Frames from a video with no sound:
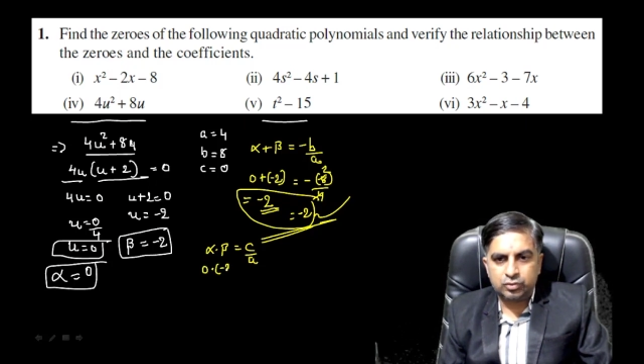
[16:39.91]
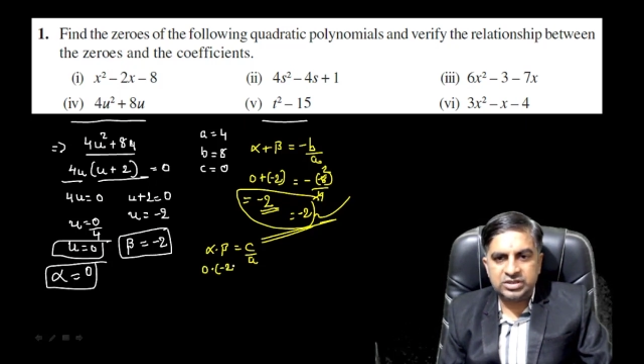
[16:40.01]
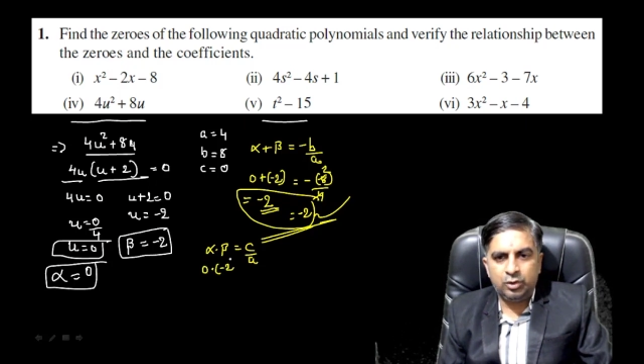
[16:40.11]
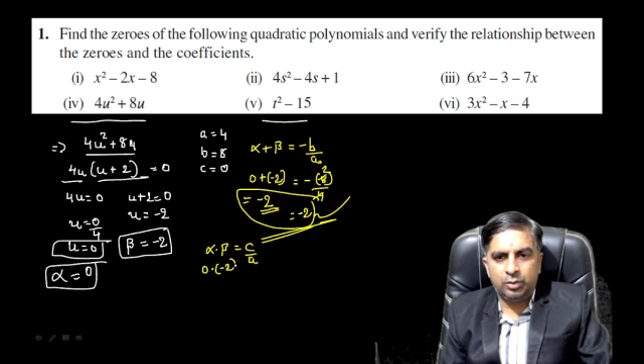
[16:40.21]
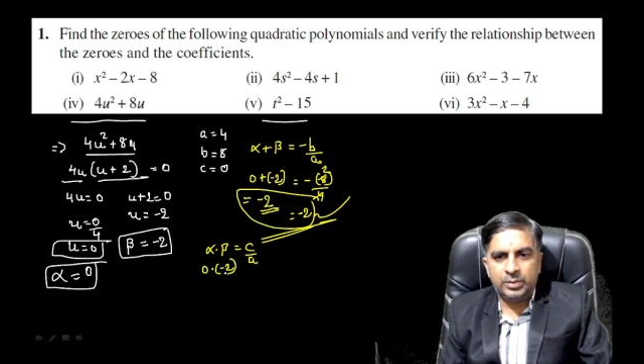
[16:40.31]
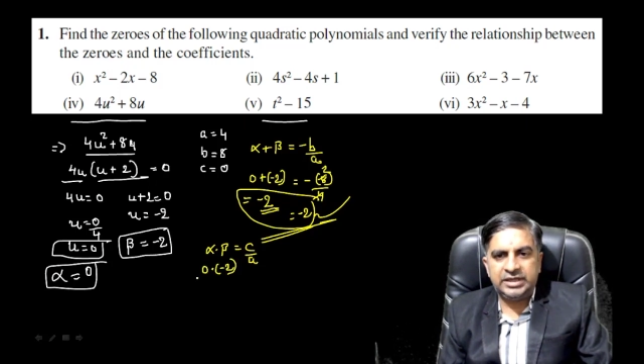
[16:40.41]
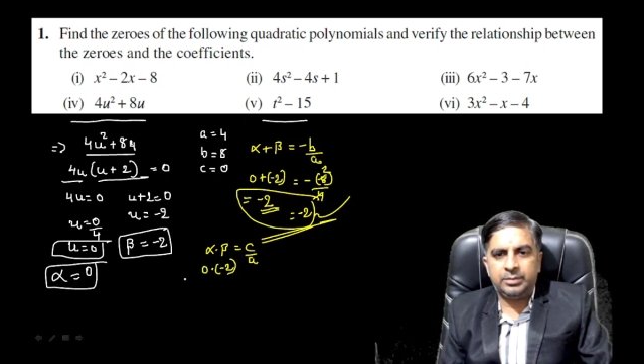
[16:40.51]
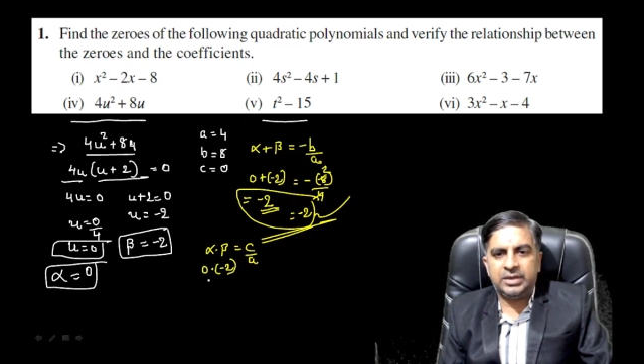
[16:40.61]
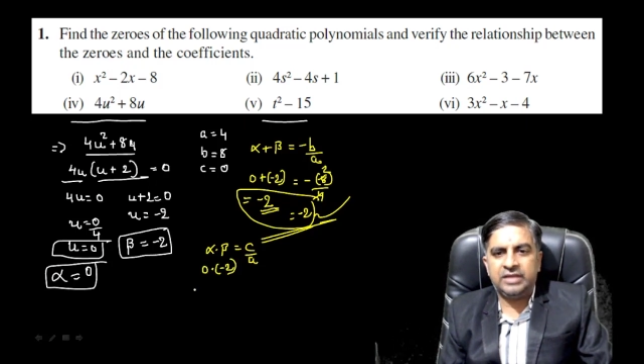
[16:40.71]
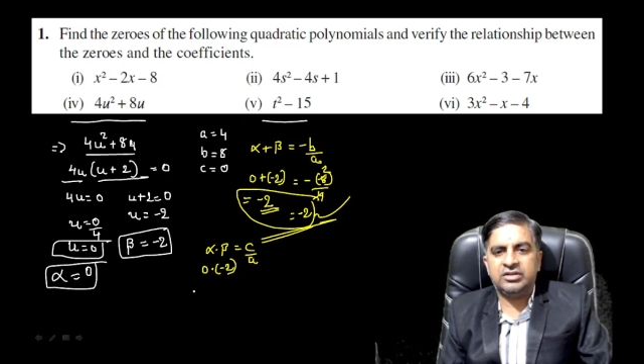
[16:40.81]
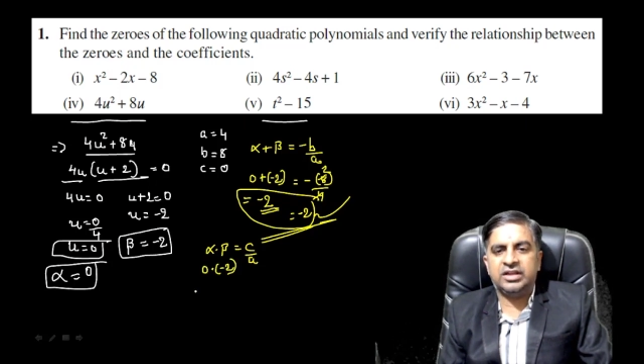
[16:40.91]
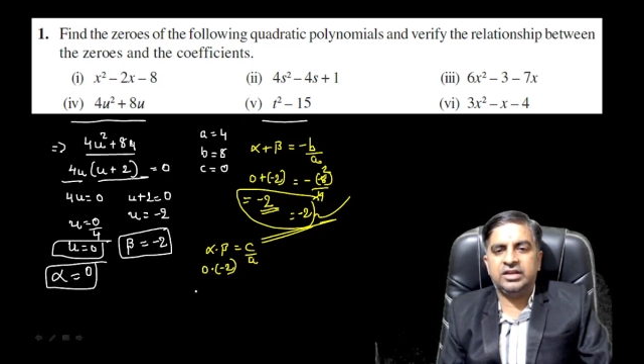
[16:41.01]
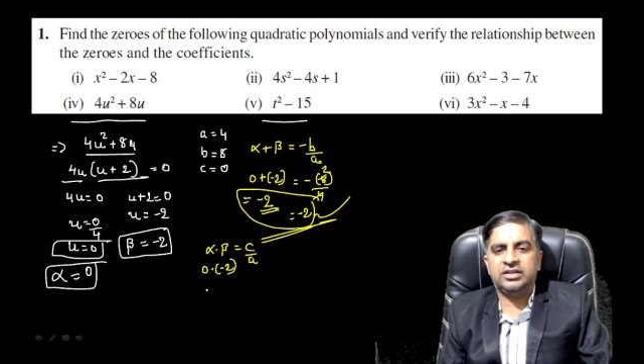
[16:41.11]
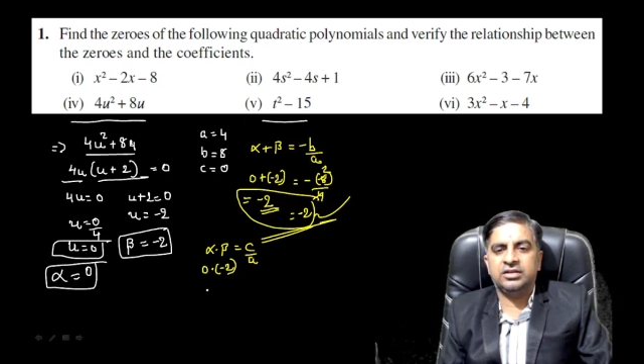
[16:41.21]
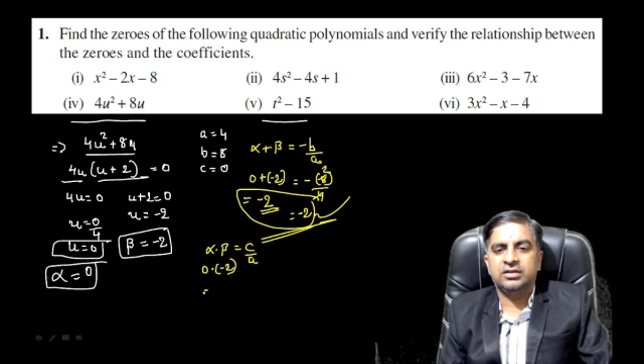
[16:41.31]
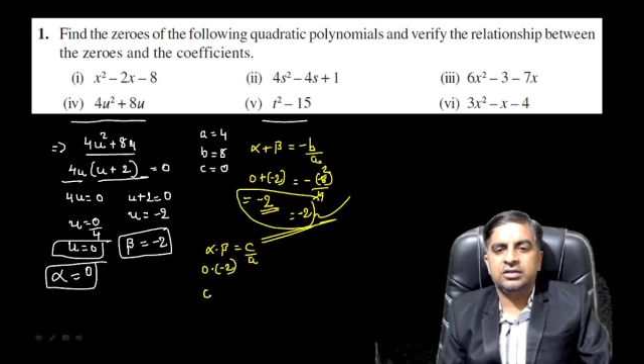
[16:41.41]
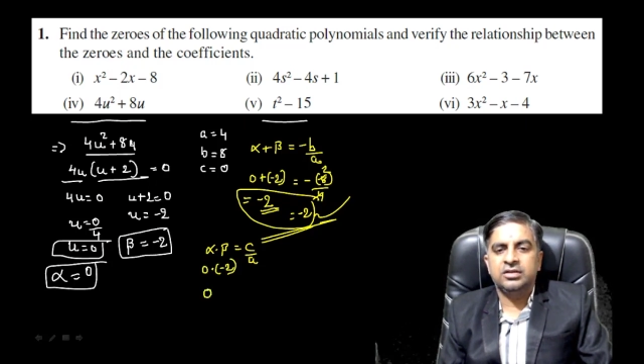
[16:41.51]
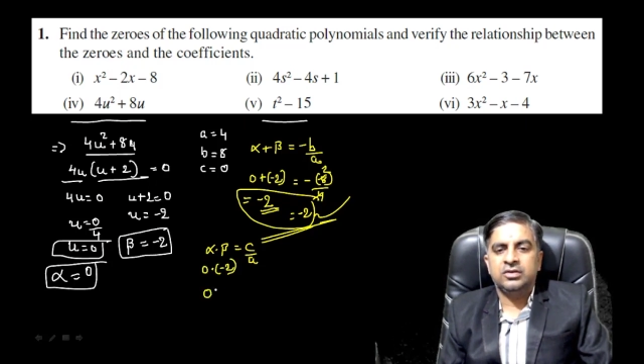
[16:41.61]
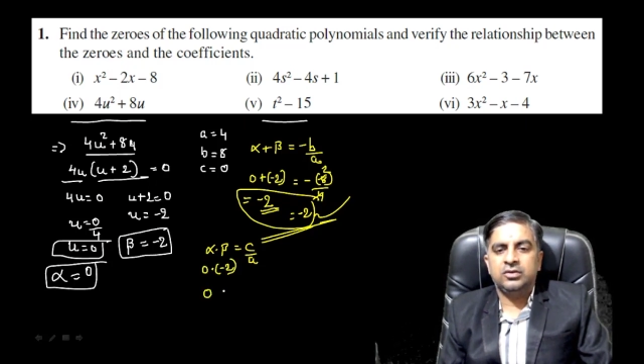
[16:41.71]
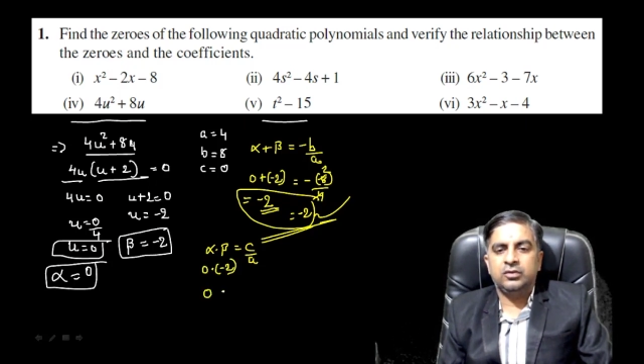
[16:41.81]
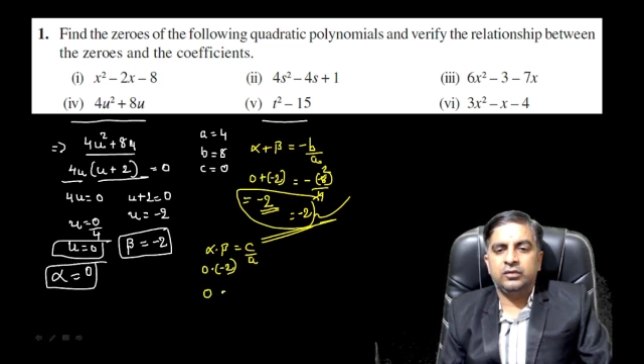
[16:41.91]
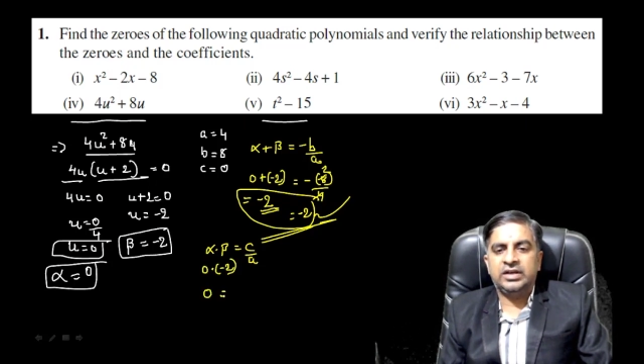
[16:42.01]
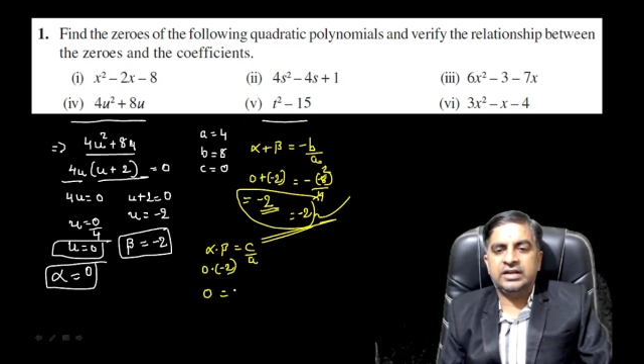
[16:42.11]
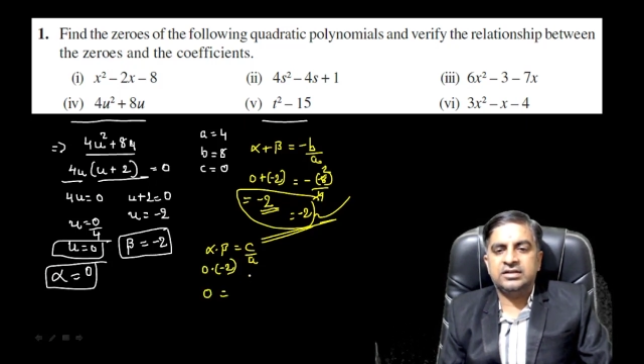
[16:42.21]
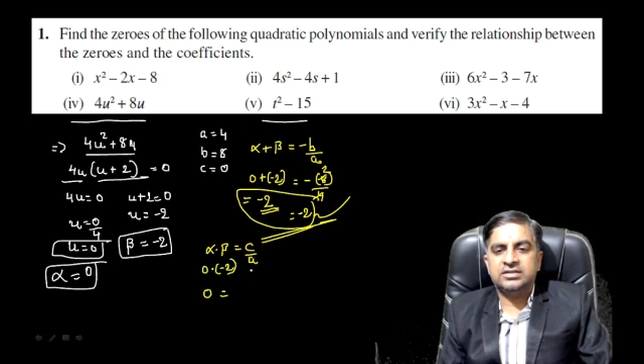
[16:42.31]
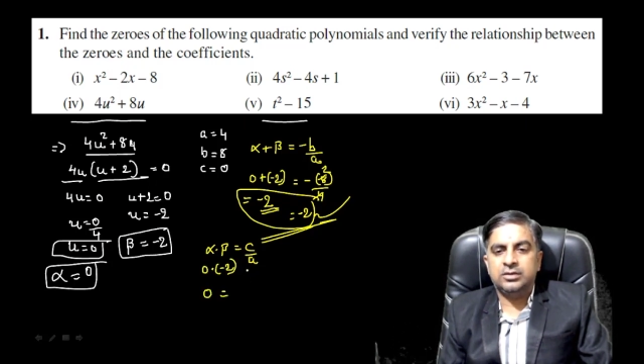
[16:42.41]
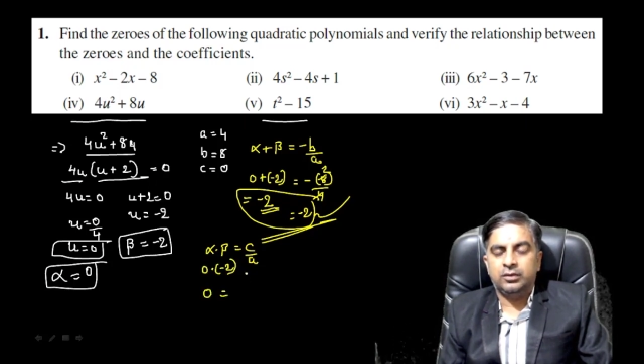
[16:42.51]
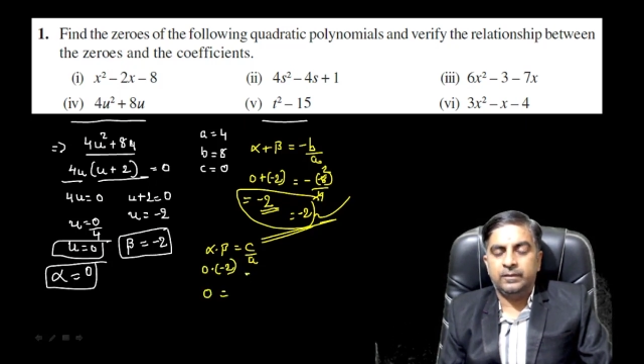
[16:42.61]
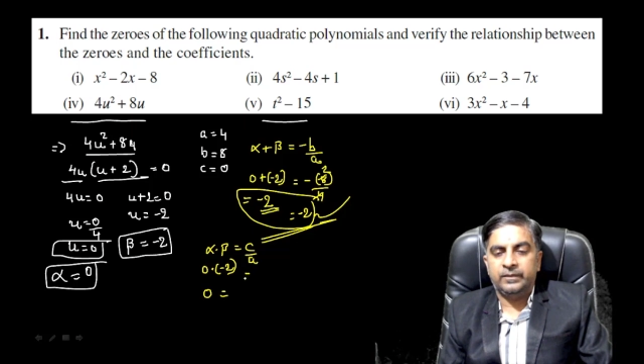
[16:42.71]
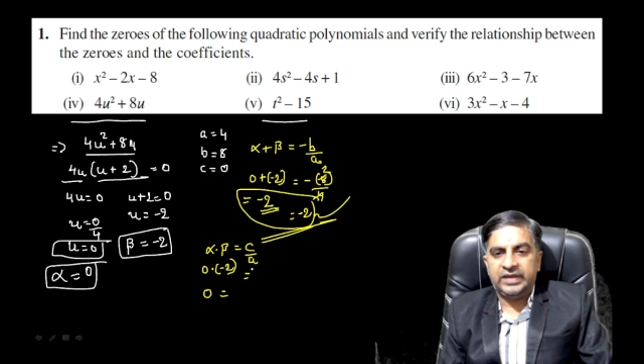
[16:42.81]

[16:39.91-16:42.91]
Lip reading: 0 multiply with anything, you will get 0.